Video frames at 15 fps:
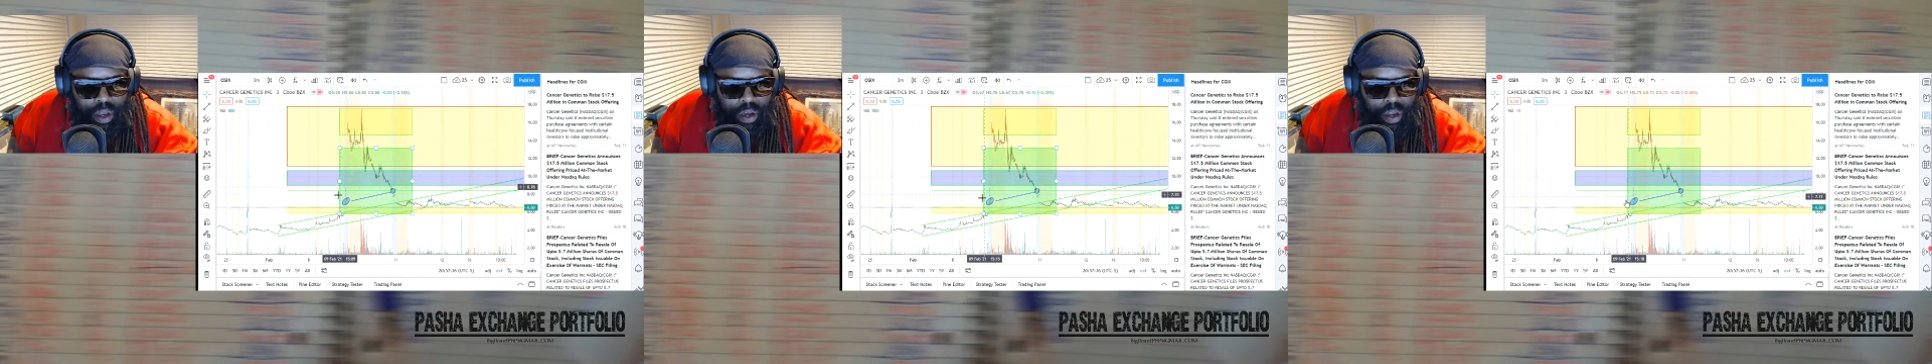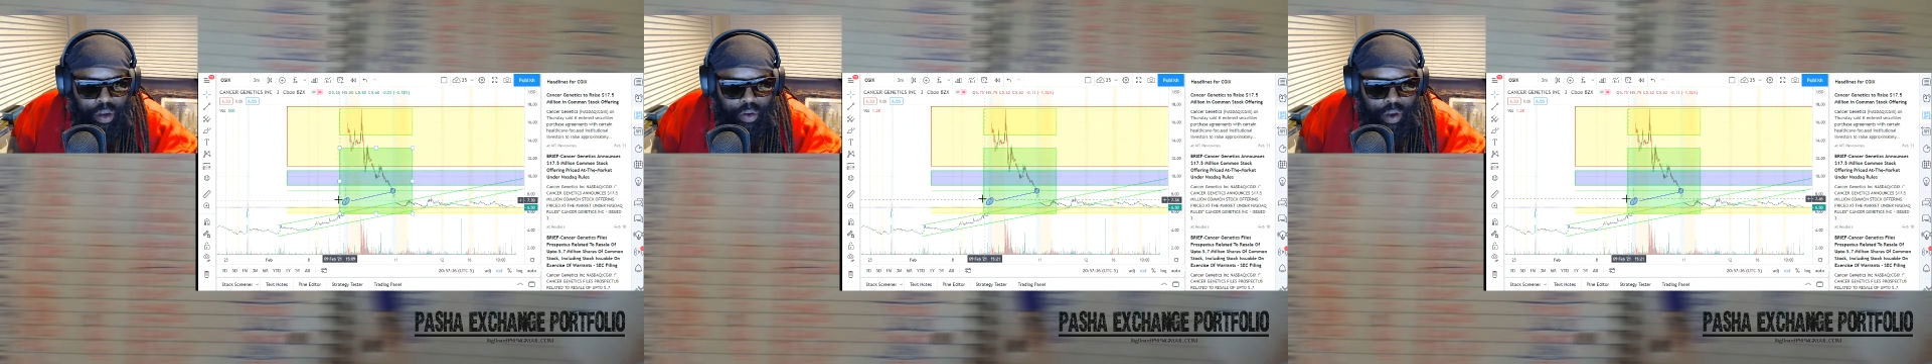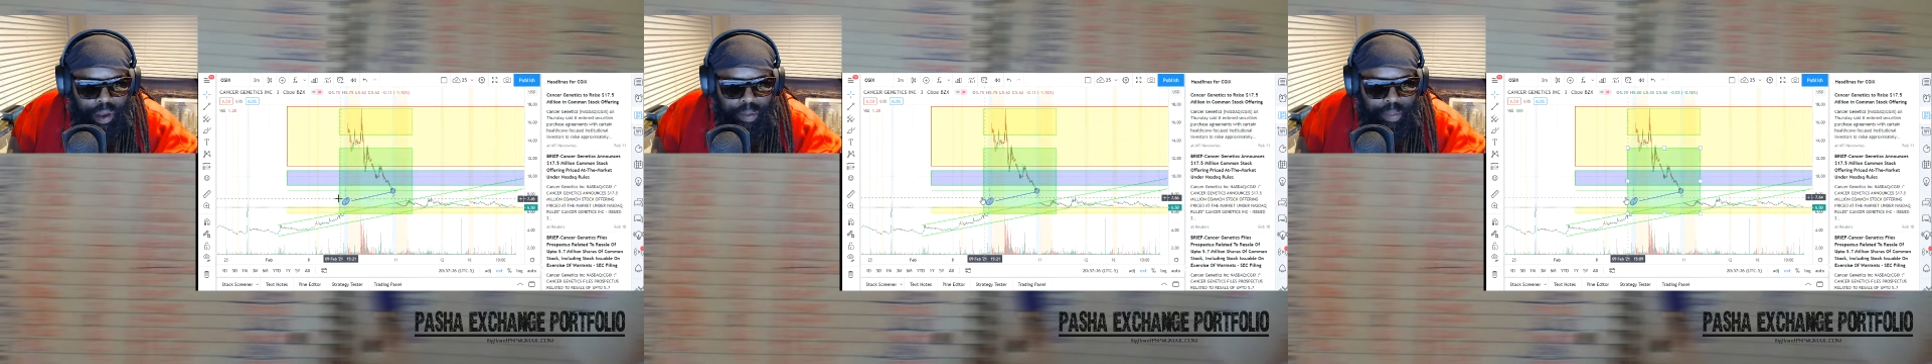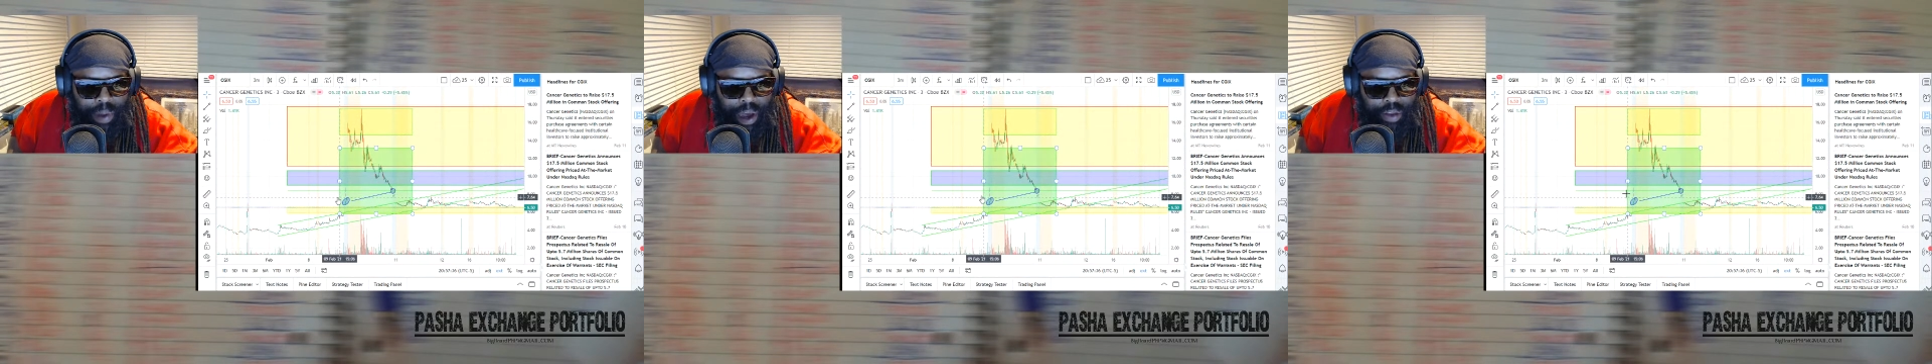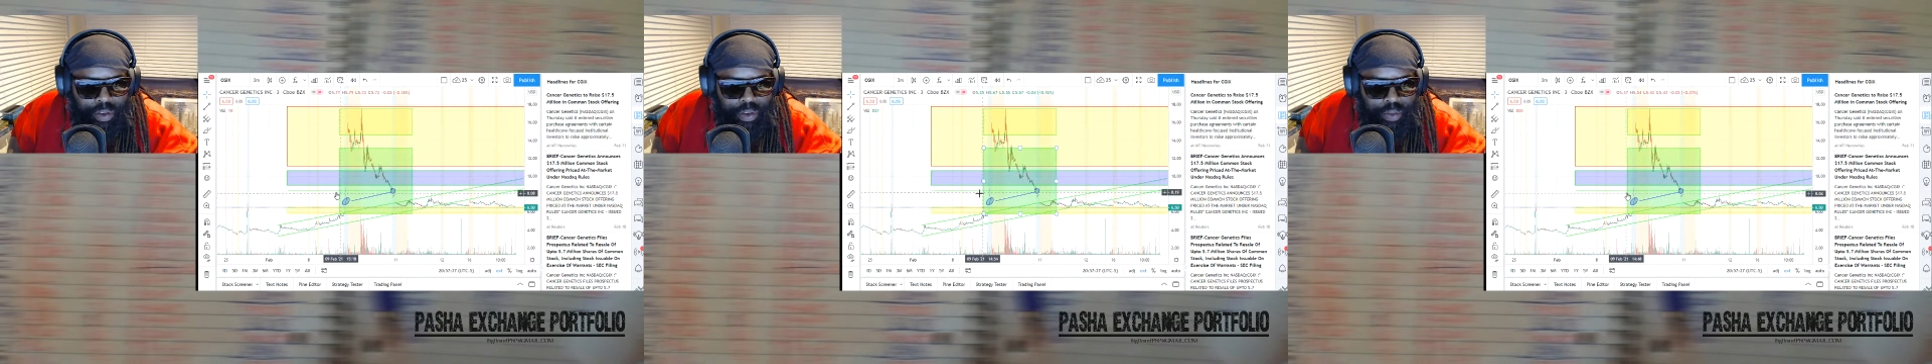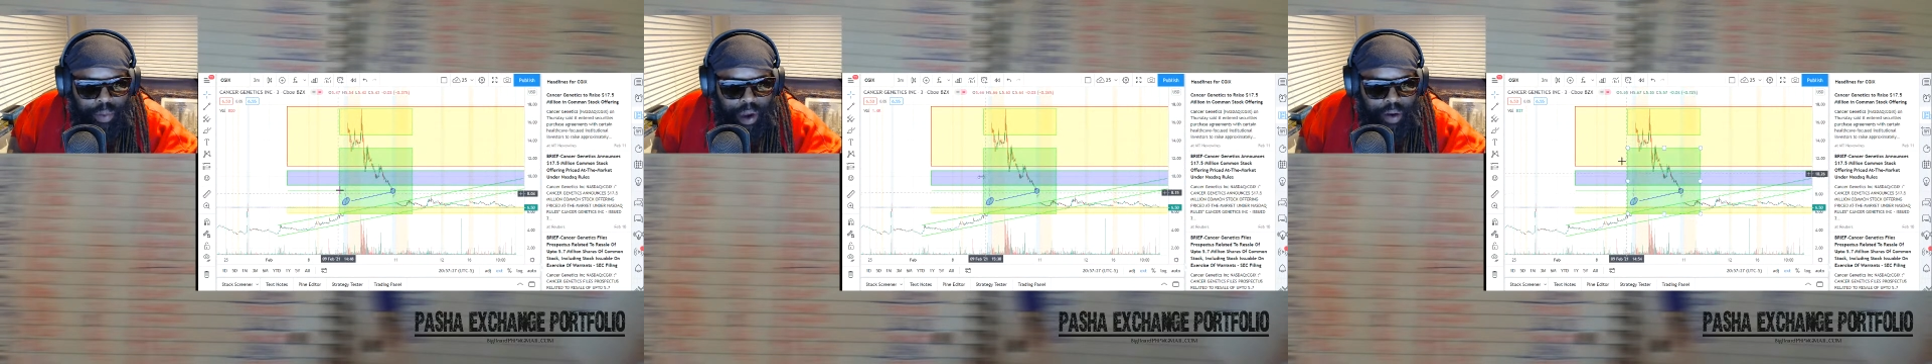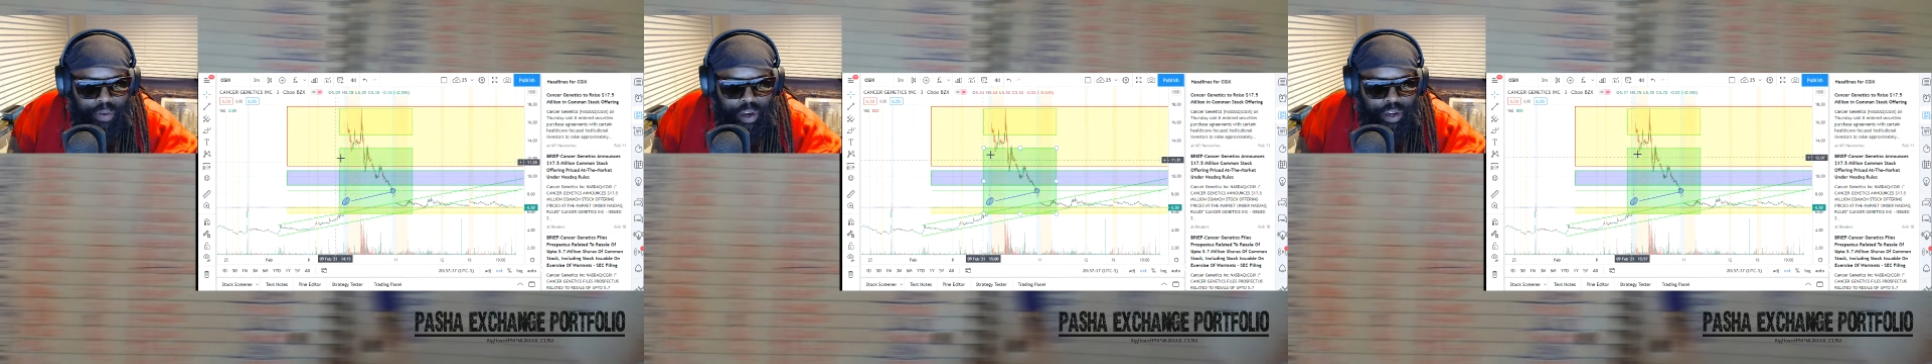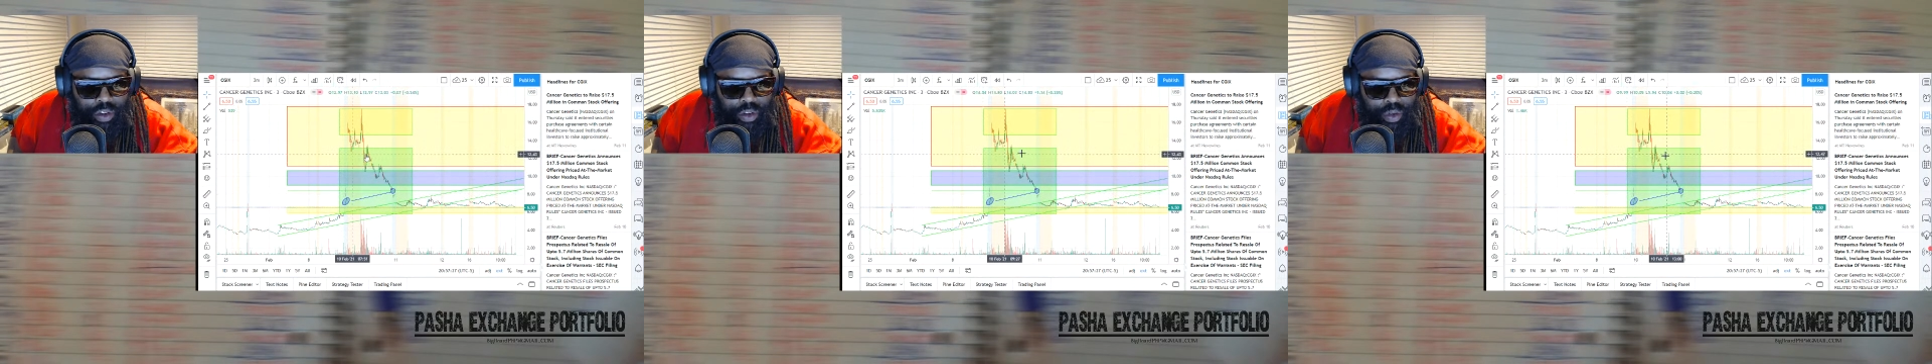The green box was my
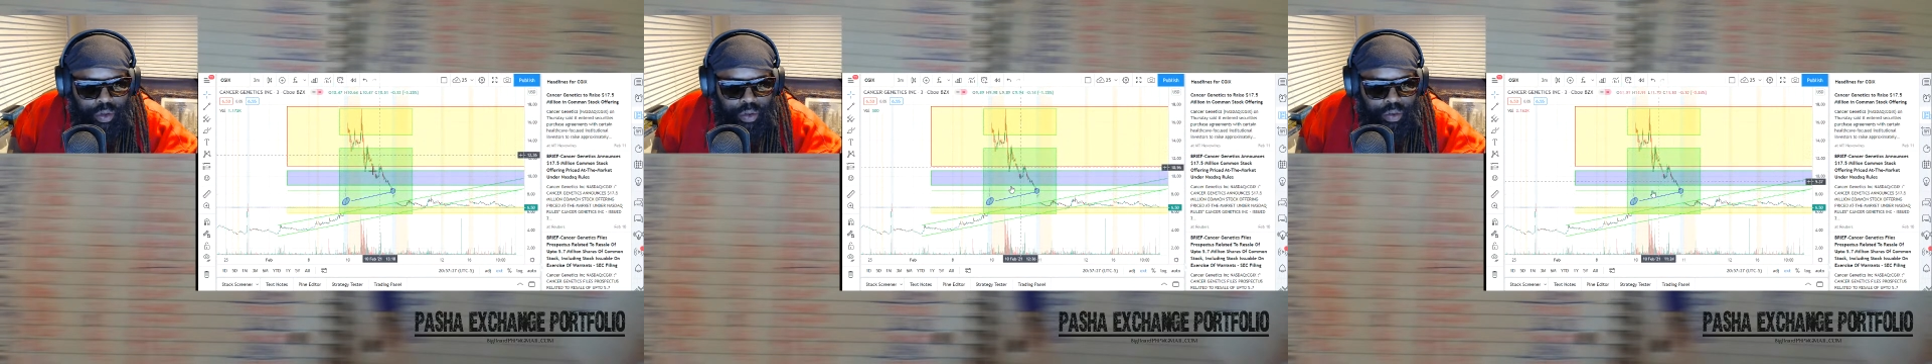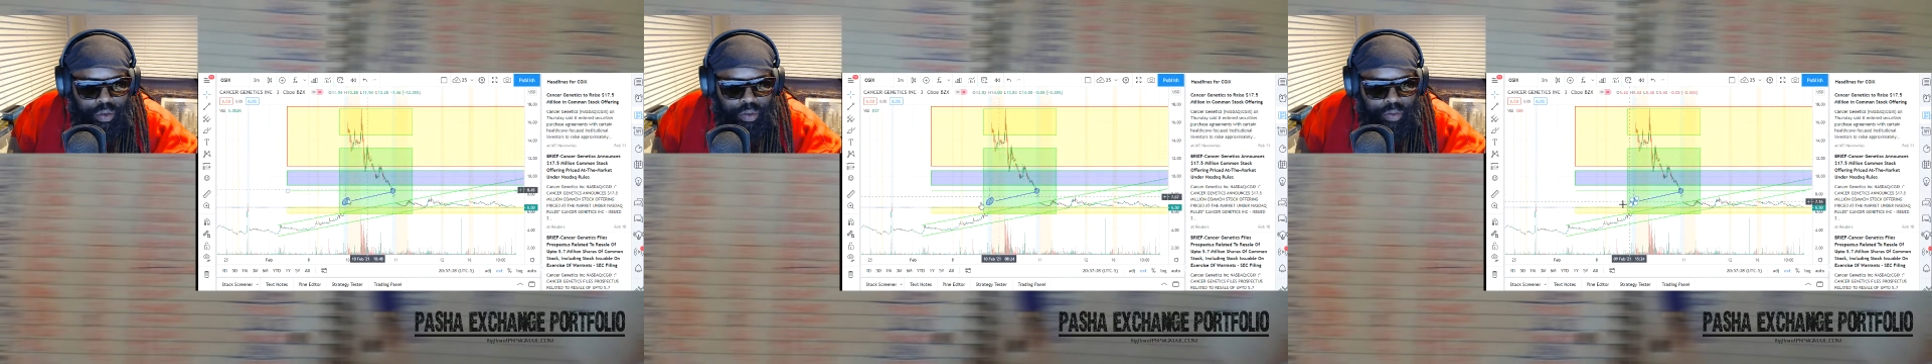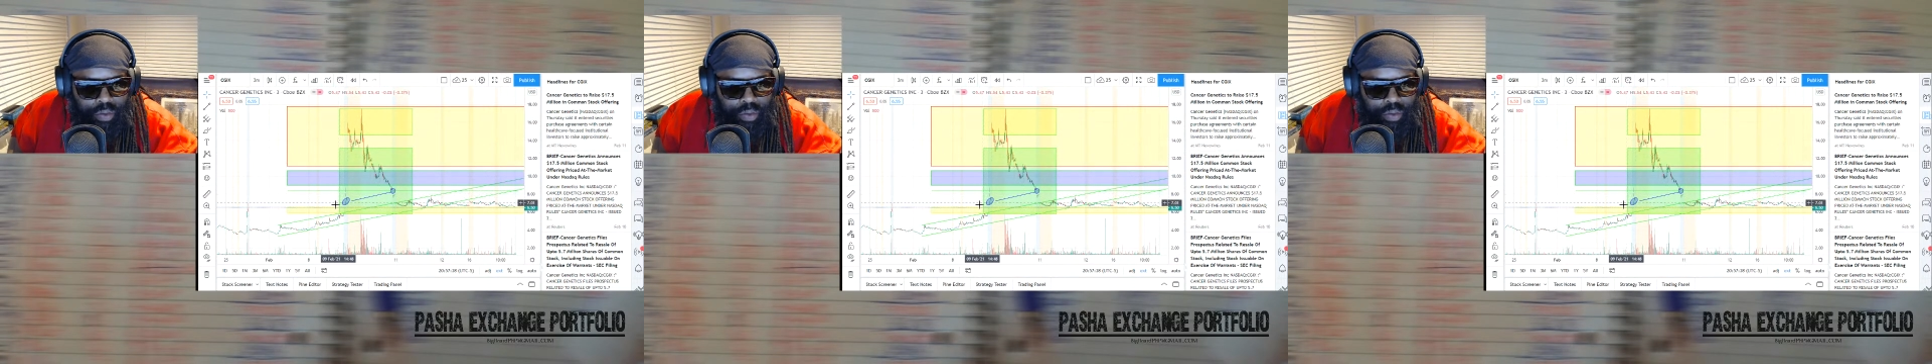original